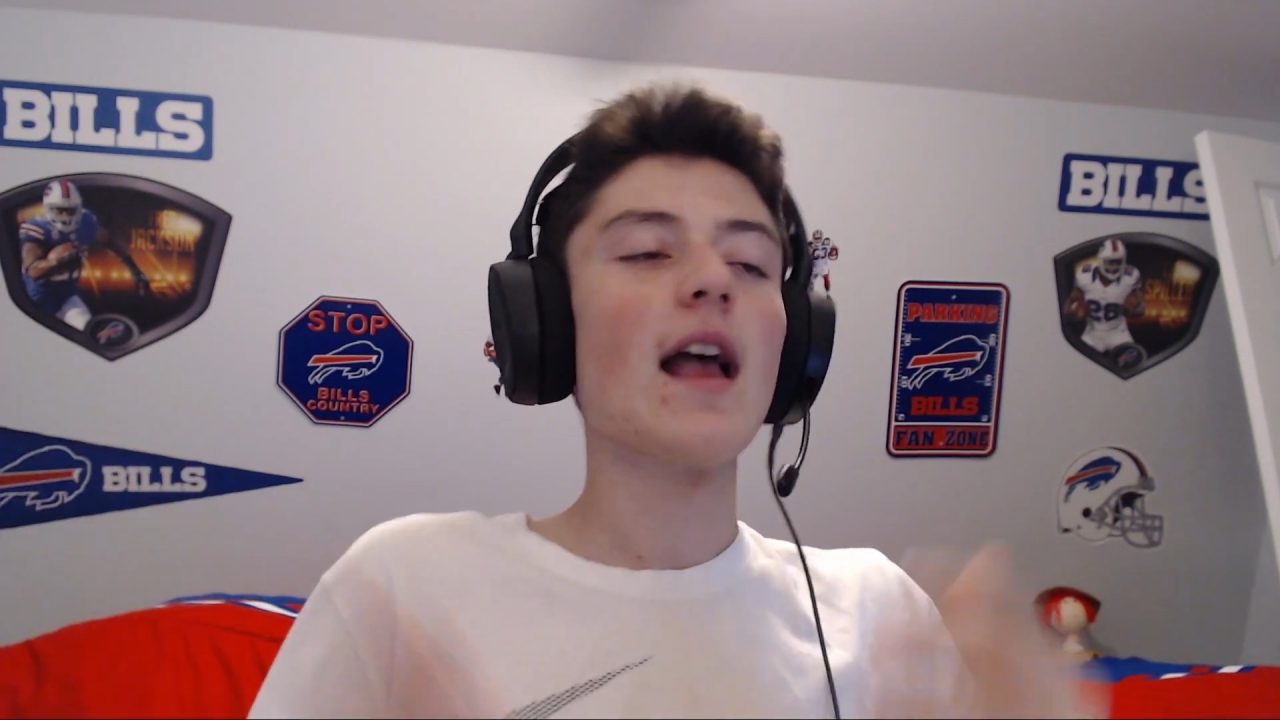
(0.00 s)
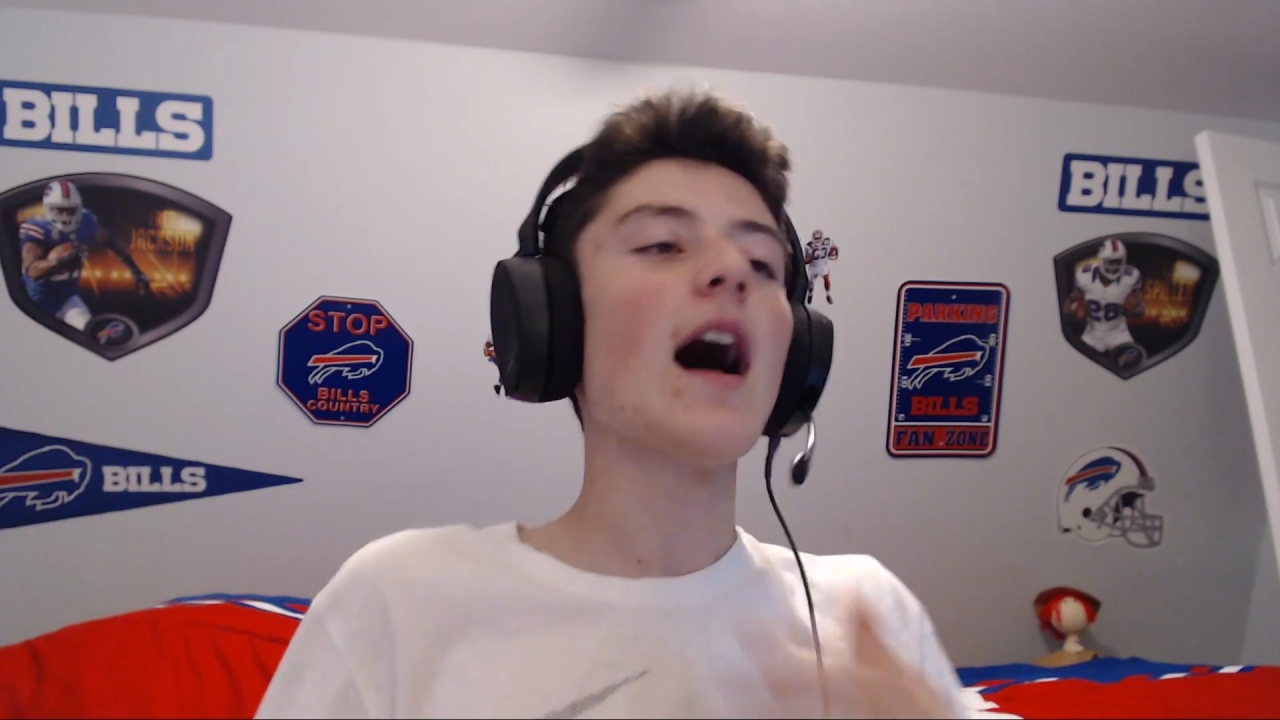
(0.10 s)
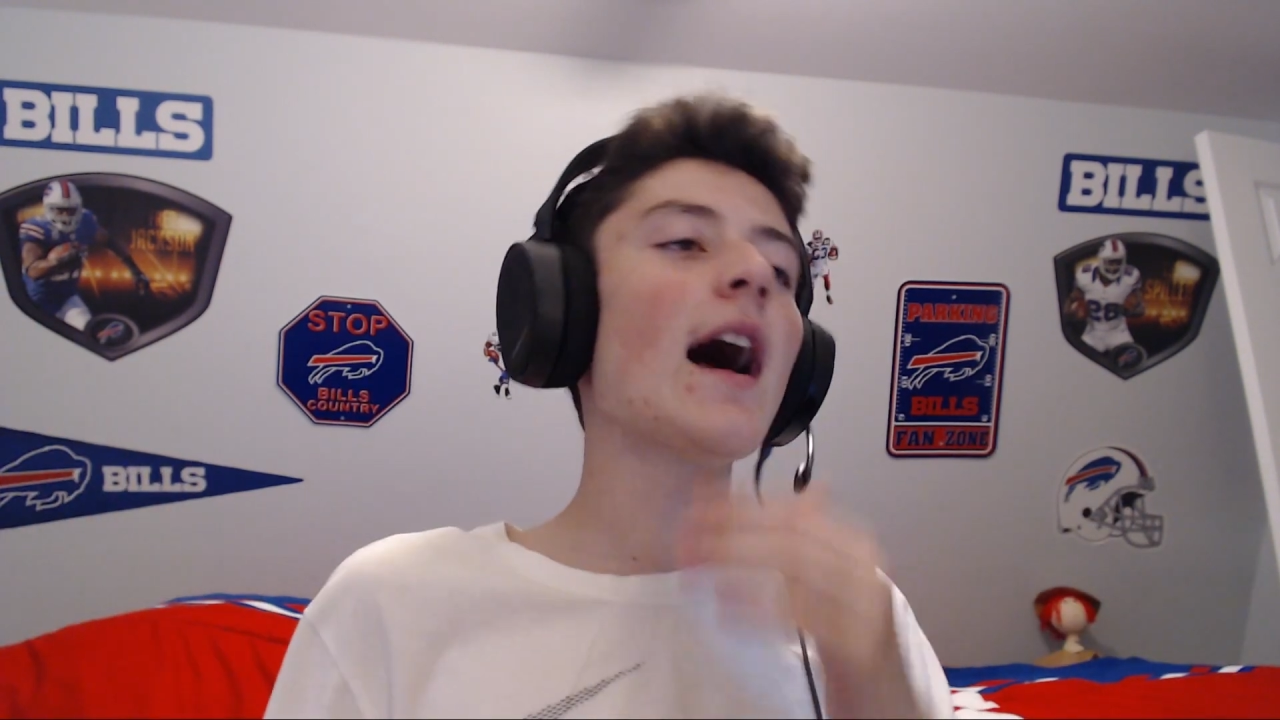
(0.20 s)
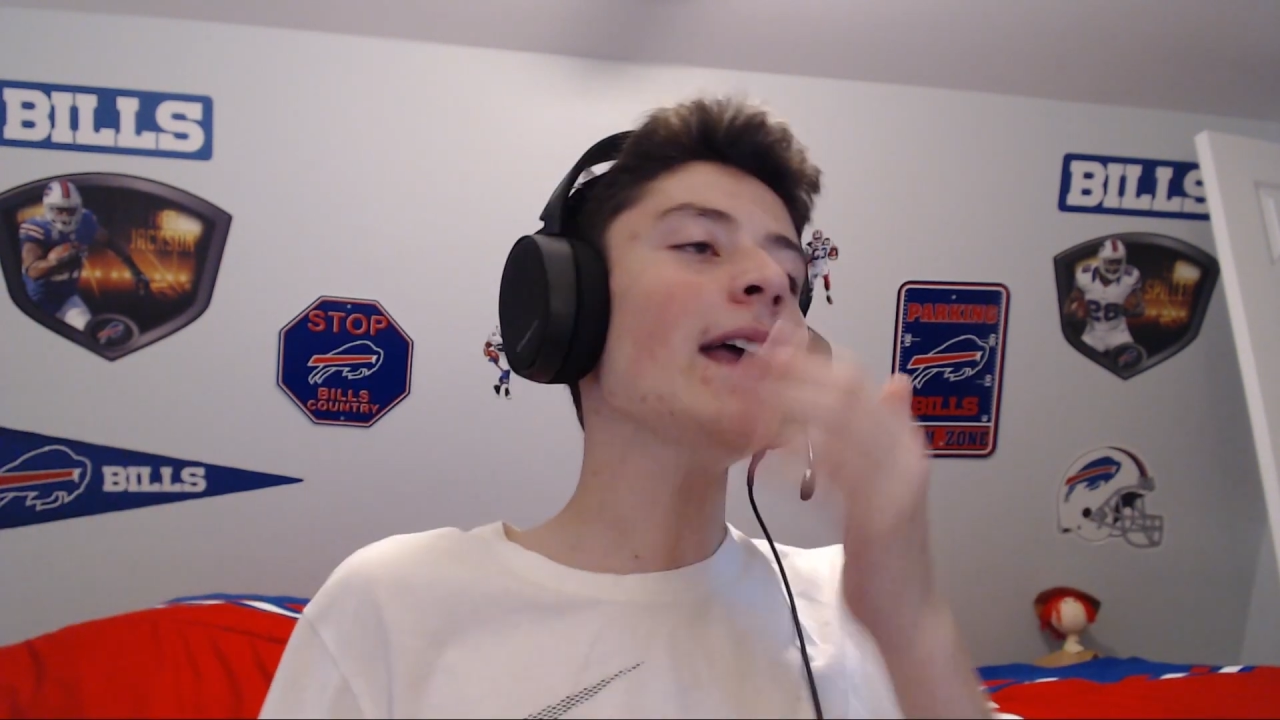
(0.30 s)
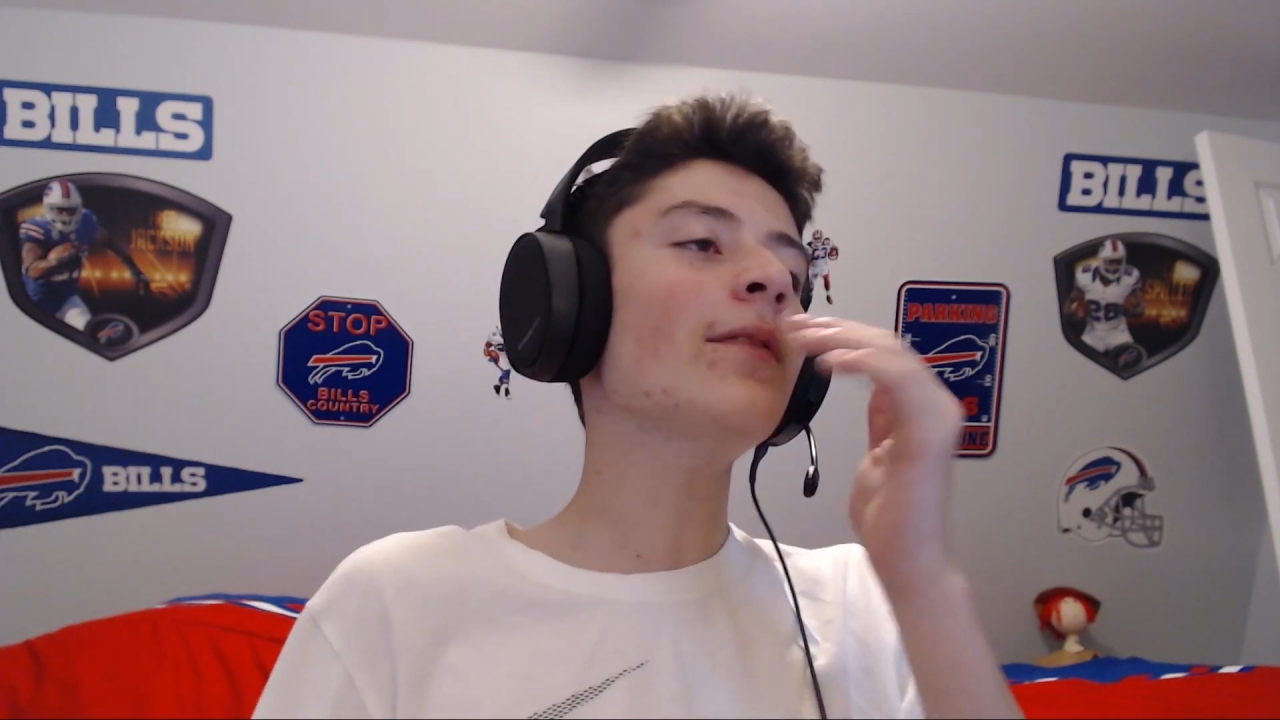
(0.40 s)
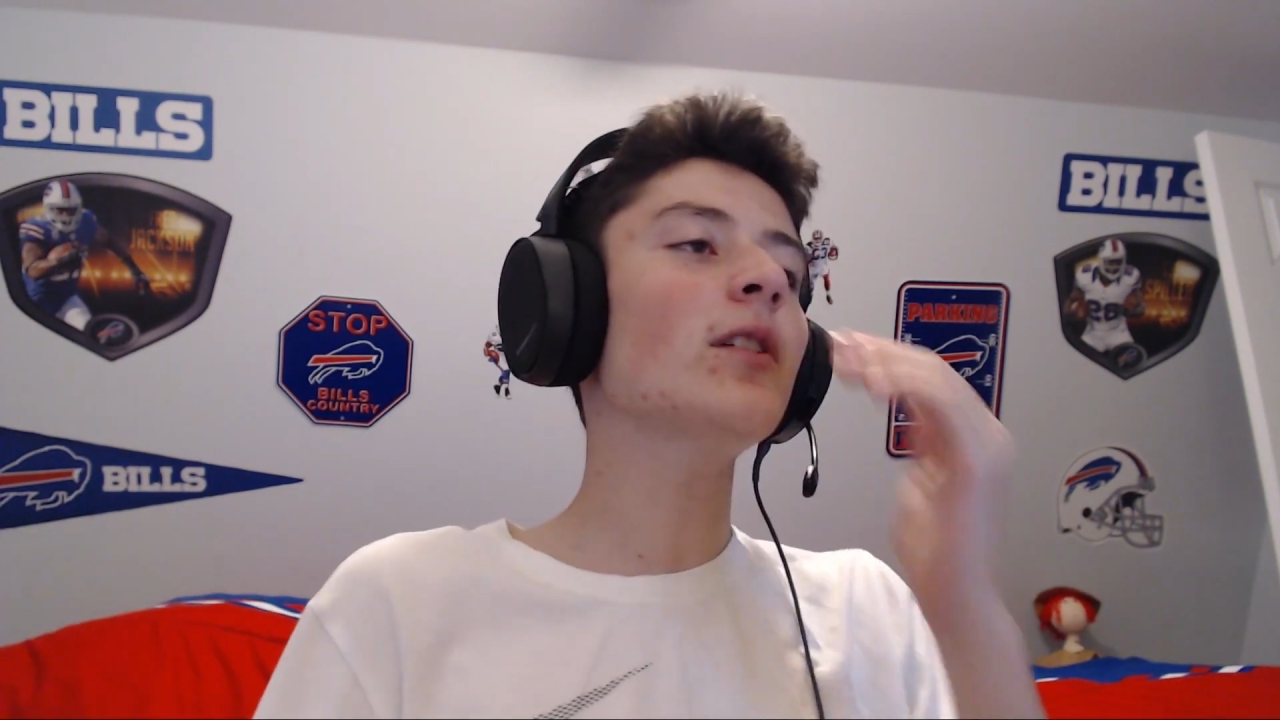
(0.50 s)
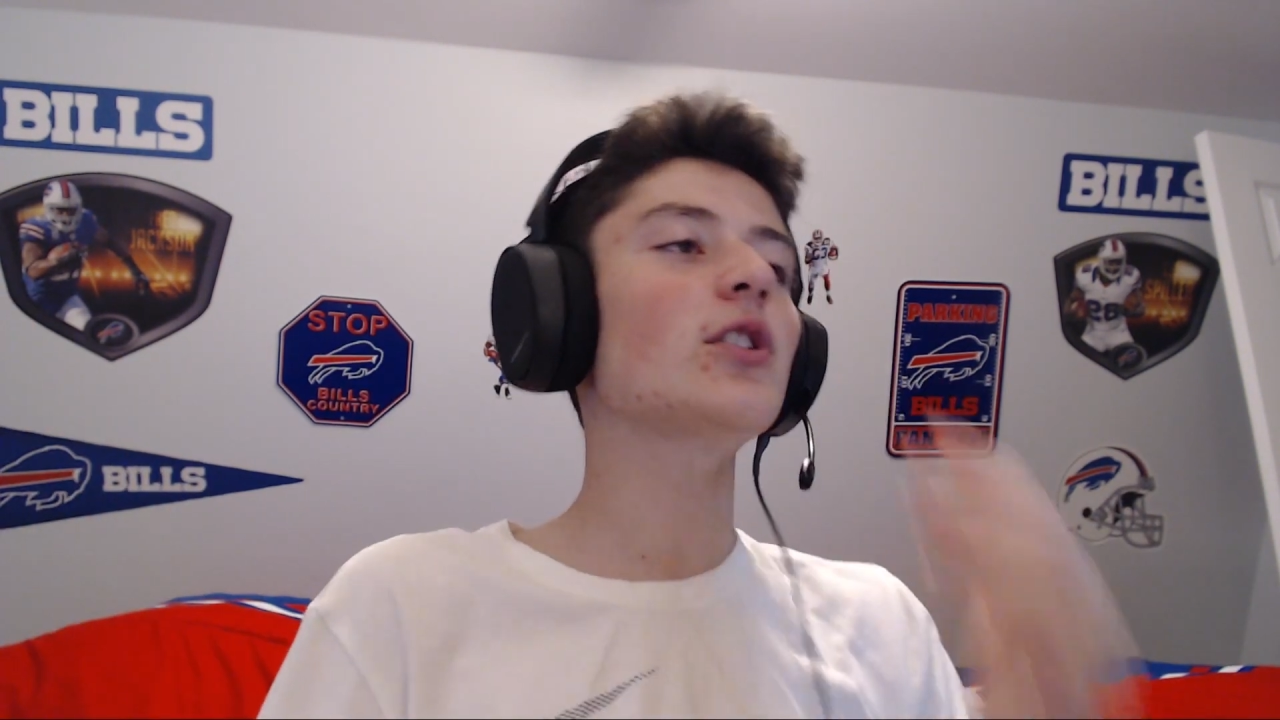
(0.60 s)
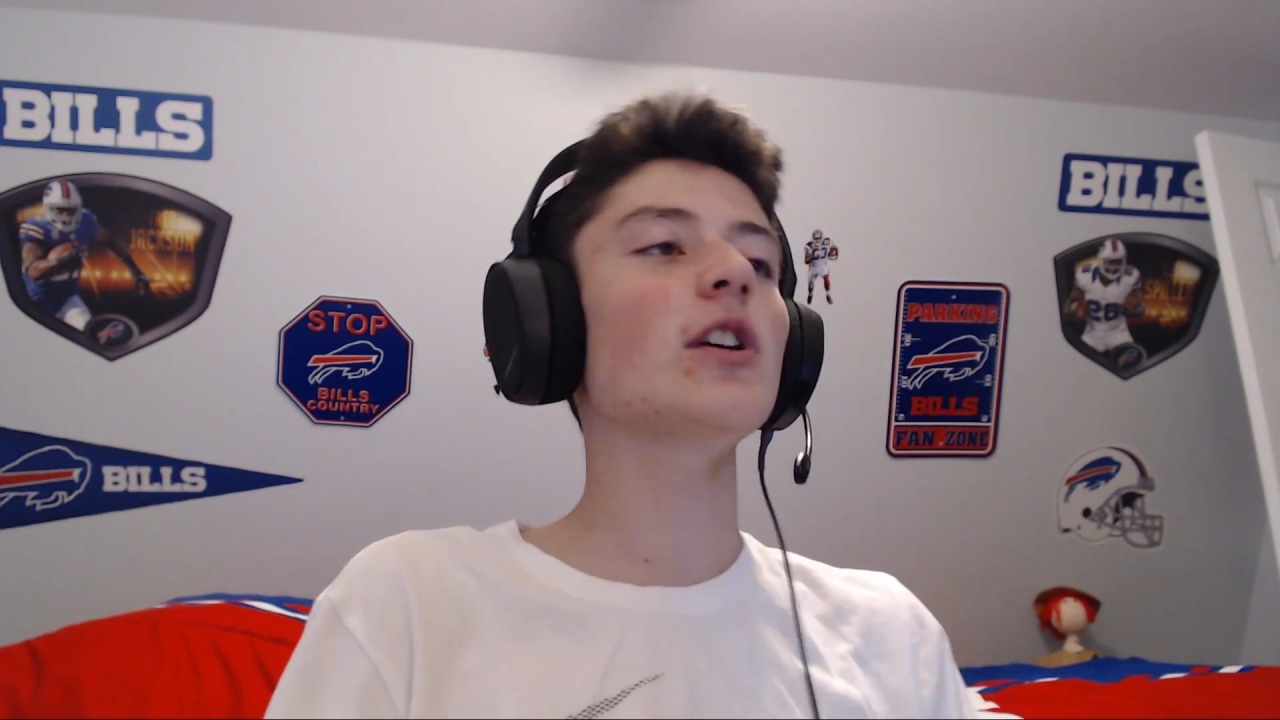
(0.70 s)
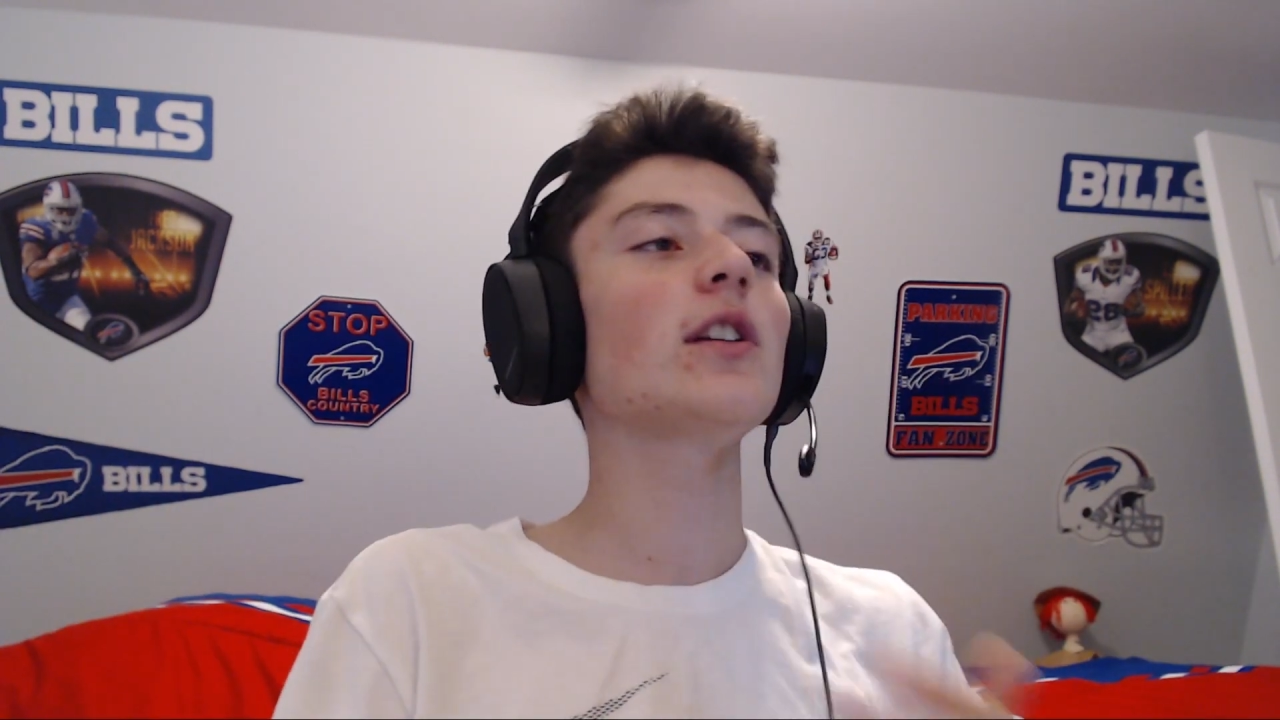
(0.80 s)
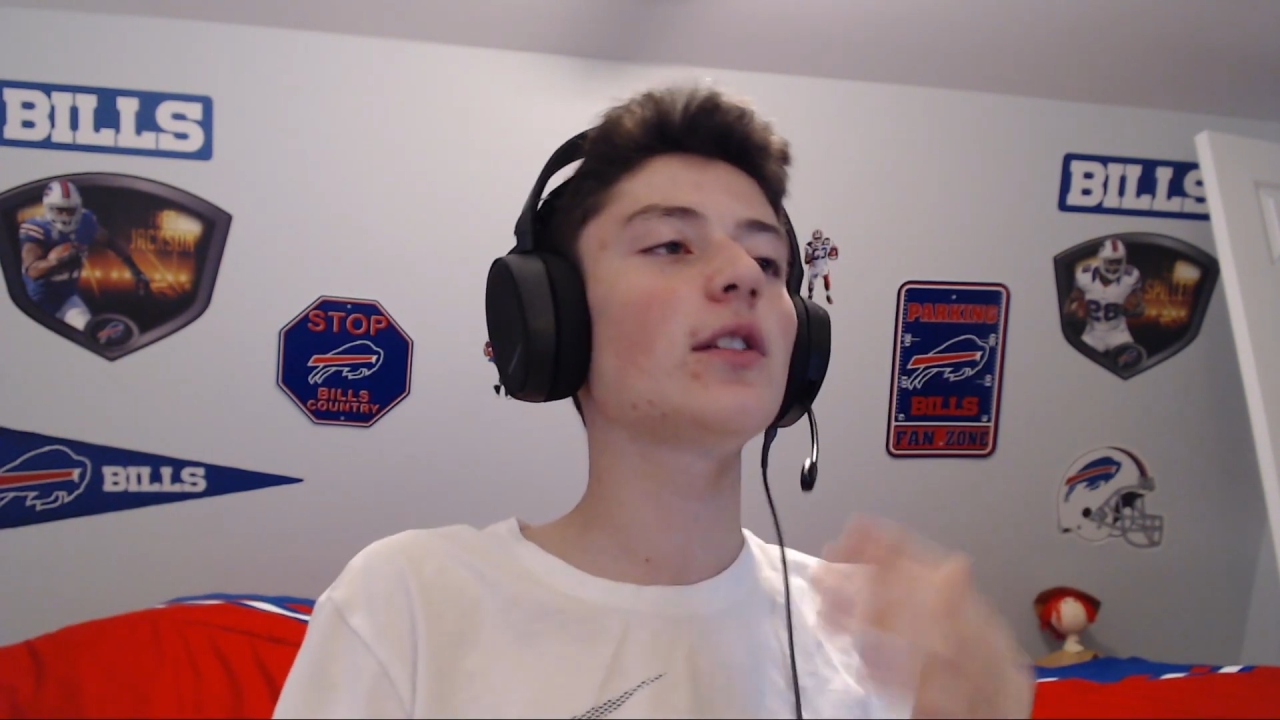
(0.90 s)
I have
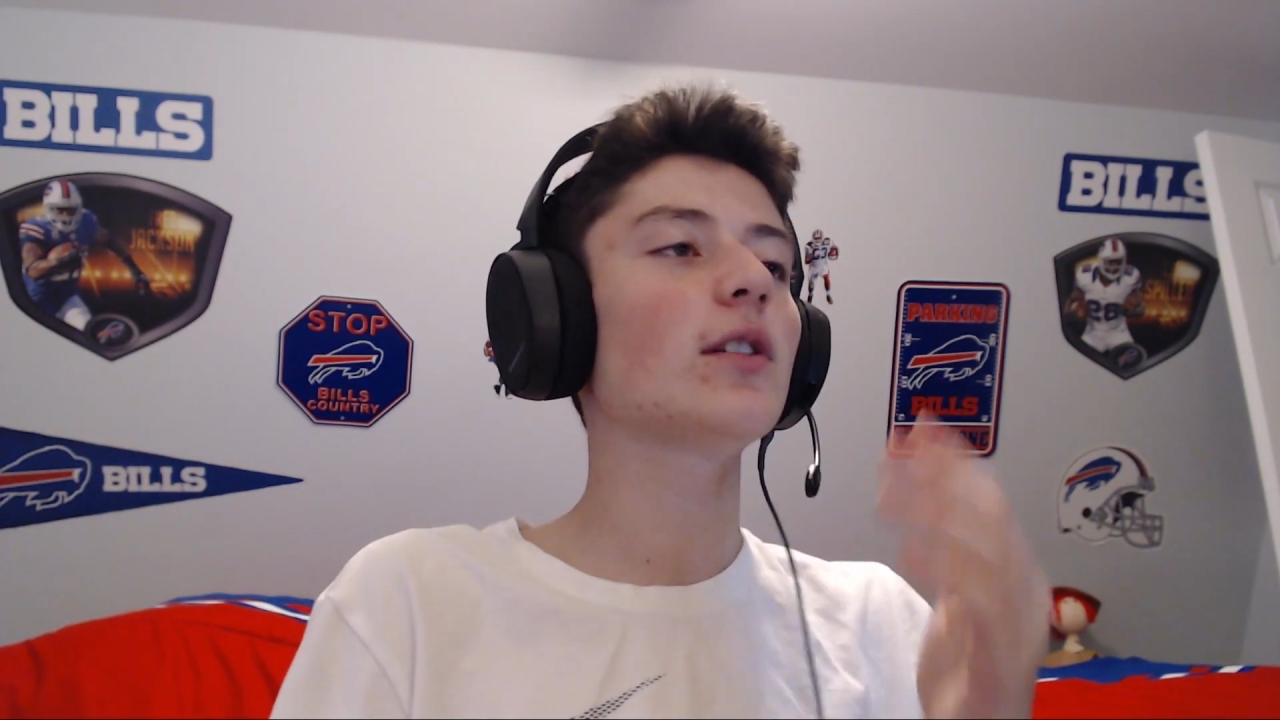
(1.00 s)
legit